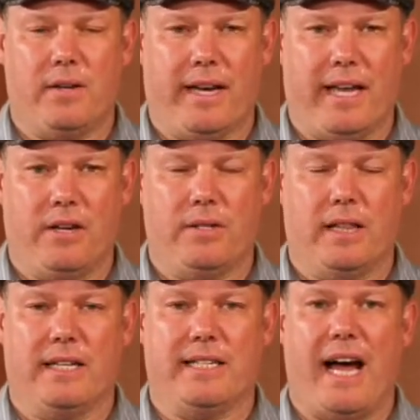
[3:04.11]
So again,
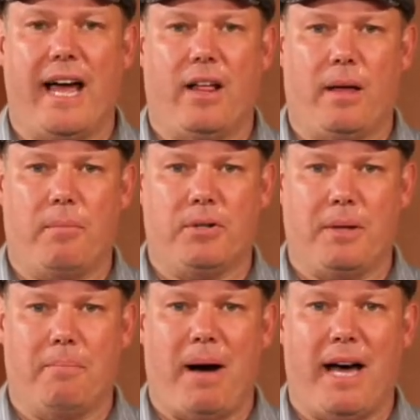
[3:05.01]
using the dial, I push
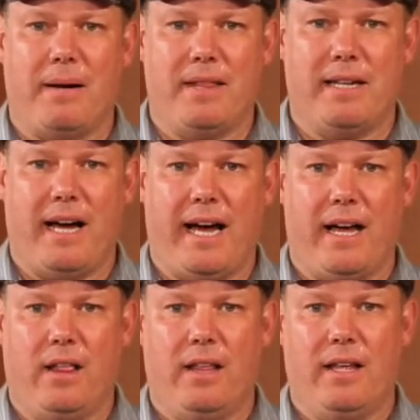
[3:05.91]
the bottom of the
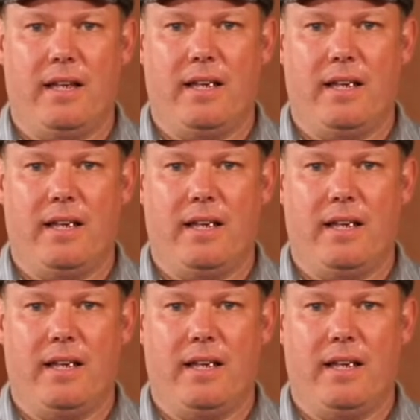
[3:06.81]
dial,